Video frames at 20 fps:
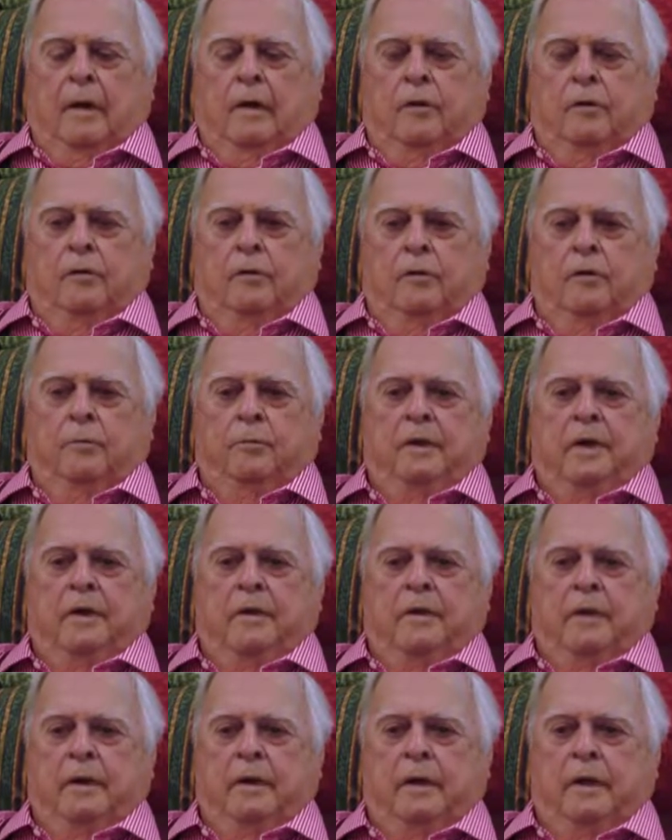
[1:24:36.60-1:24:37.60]
should be
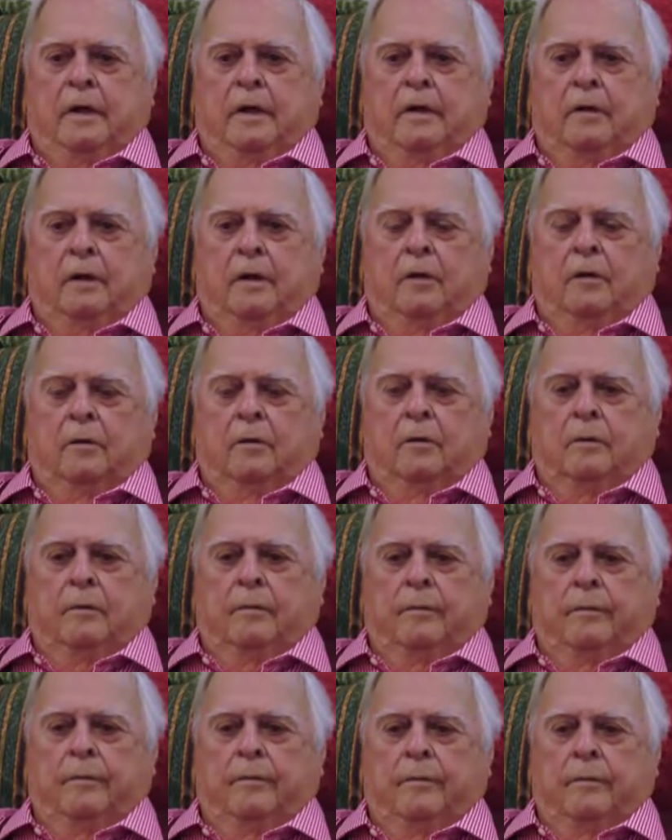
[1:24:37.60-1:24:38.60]
the keynote,
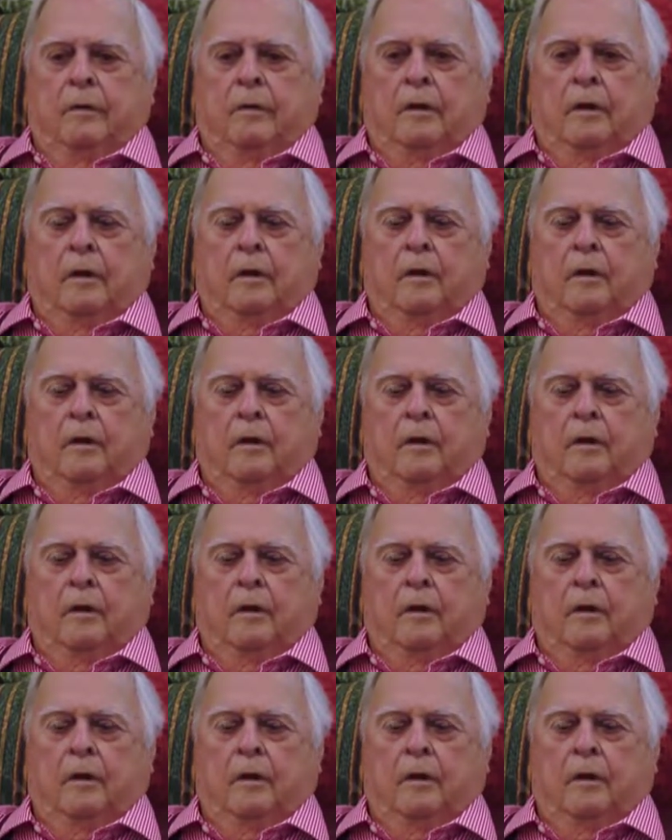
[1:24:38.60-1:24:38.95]
the